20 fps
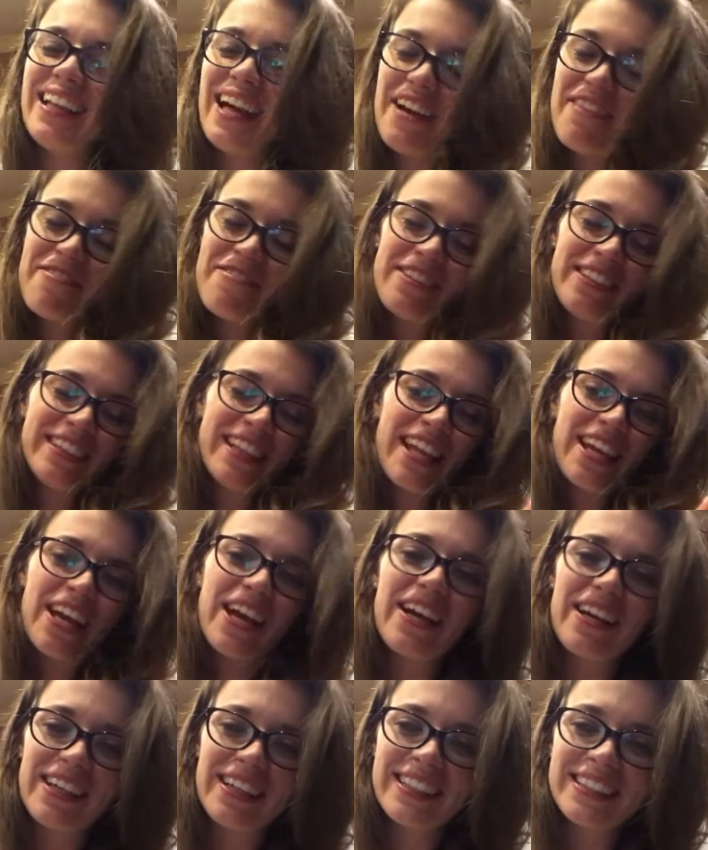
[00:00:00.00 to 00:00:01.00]
I felt like
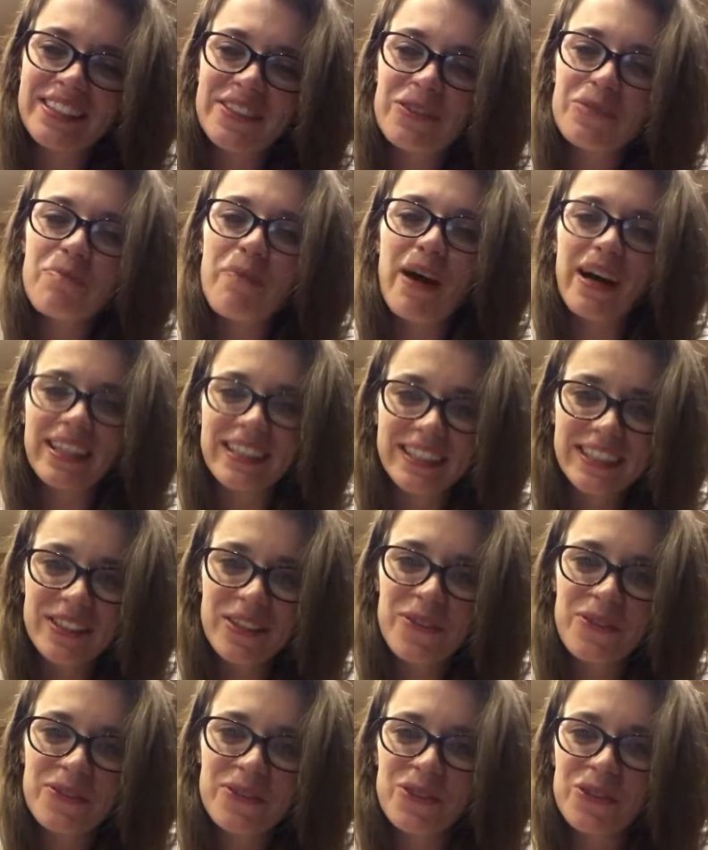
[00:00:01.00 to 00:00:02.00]
it's a good
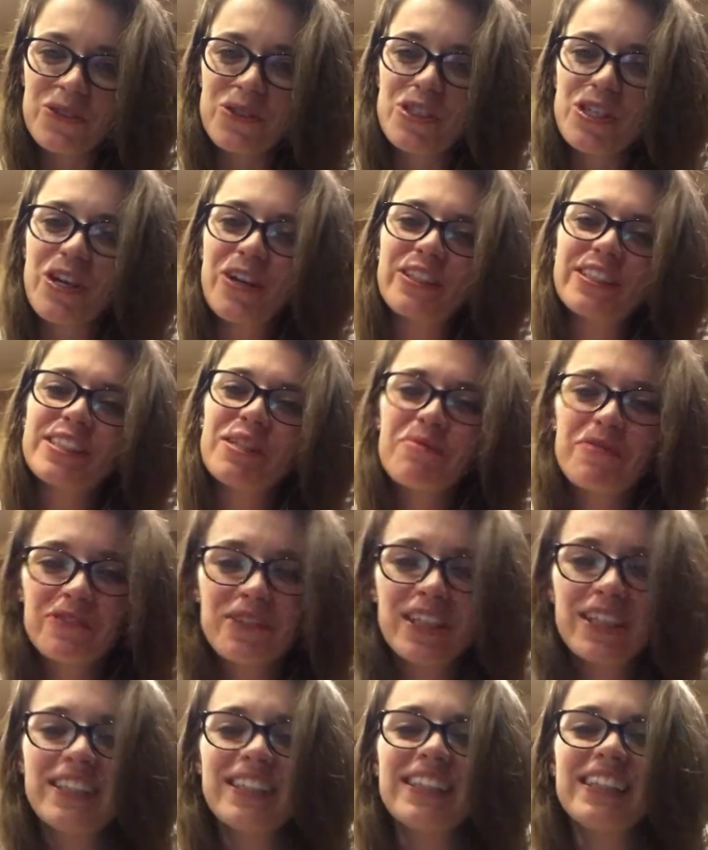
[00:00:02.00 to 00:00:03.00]
milestone to share some of
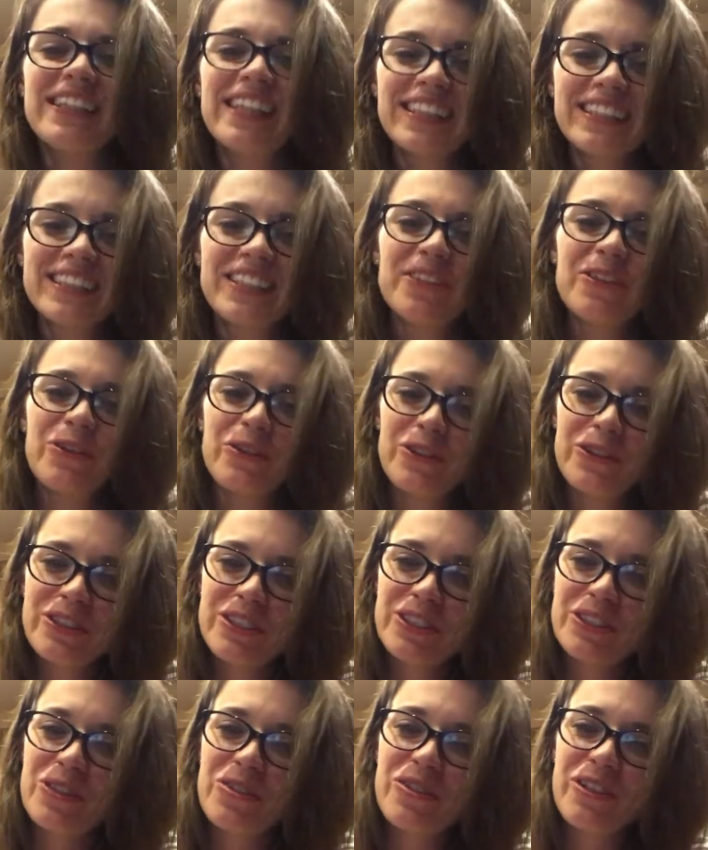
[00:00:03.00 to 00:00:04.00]
the lessons learned,
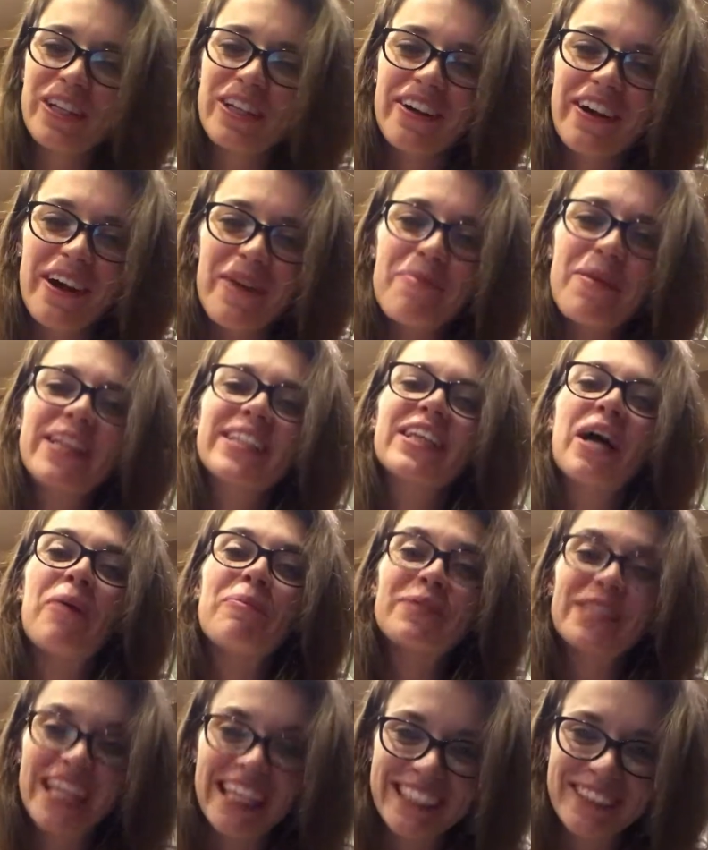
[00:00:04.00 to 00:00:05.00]
so here are my
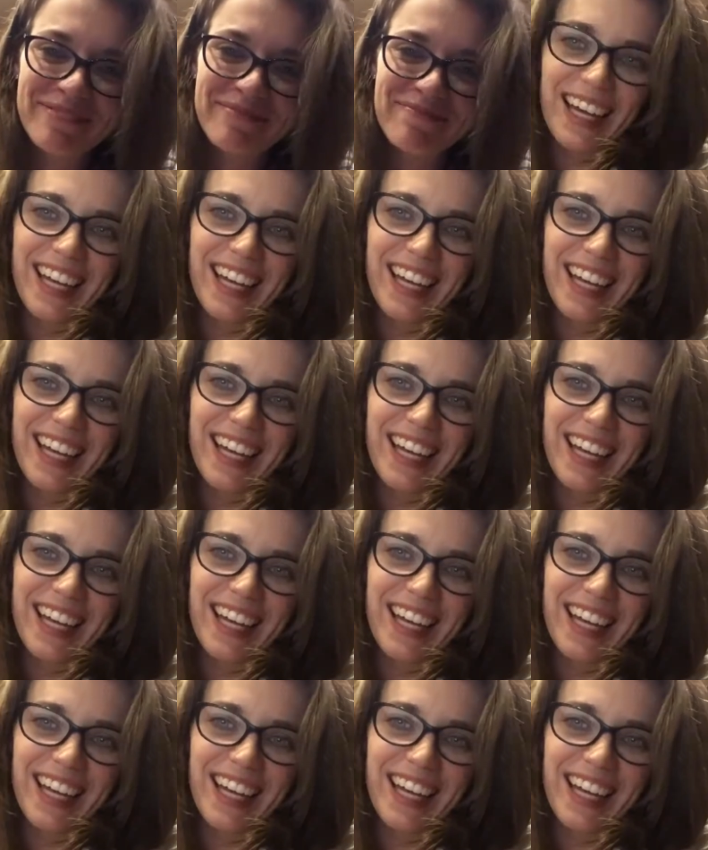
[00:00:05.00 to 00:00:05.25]
top 10.